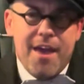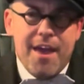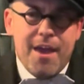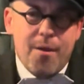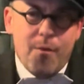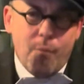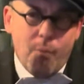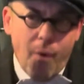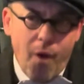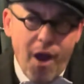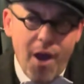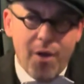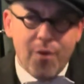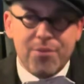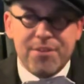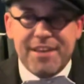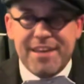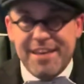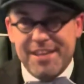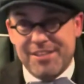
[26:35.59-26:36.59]
While
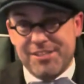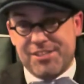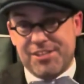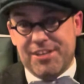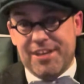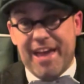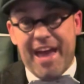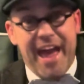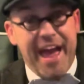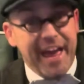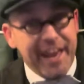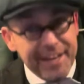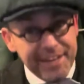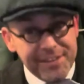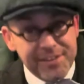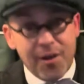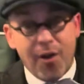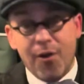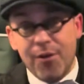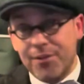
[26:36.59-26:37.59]
the internet
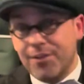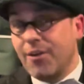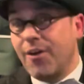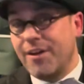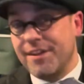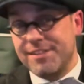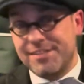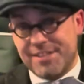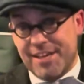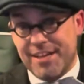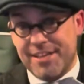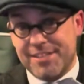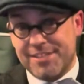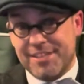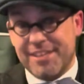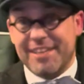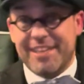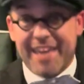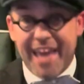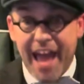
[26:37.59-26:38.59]
and online
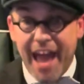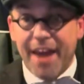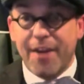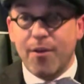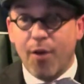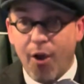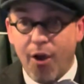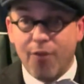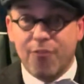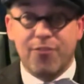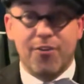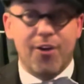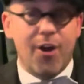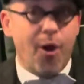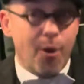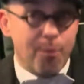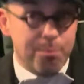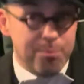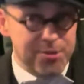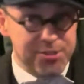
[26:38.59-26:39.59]
dating can offer
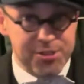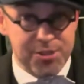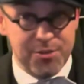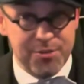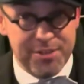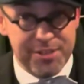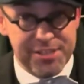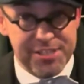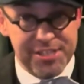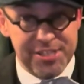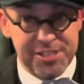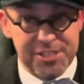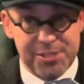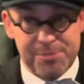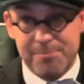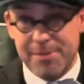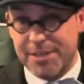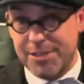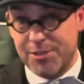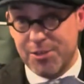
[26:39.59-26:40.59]
opportunities to
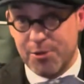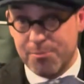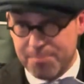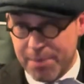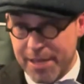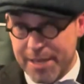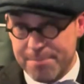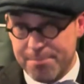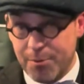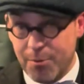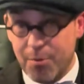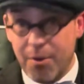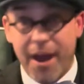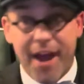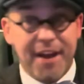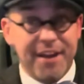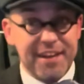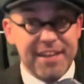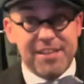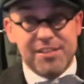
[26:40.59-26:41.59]
meet new people,
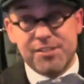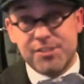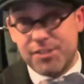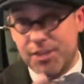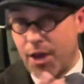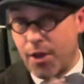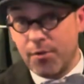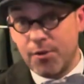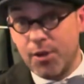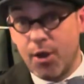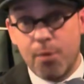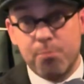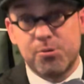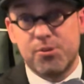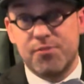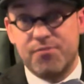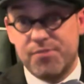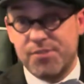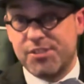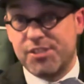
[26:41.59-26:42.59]
and it is the only
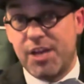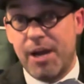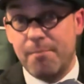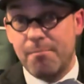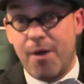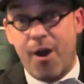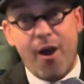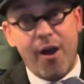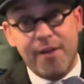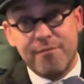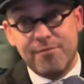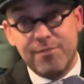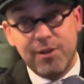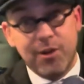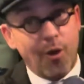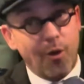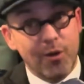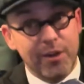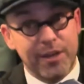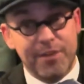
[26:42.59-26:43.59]
option for some, I've
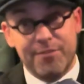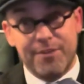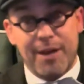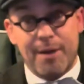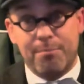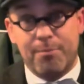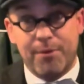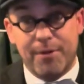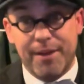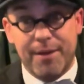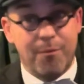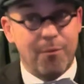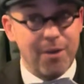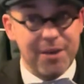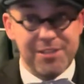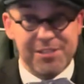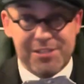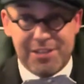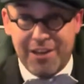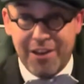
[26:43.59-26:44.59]
long given up on it,
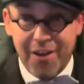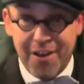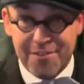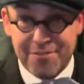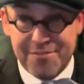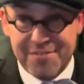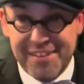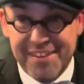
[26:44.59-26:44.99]
waste of life,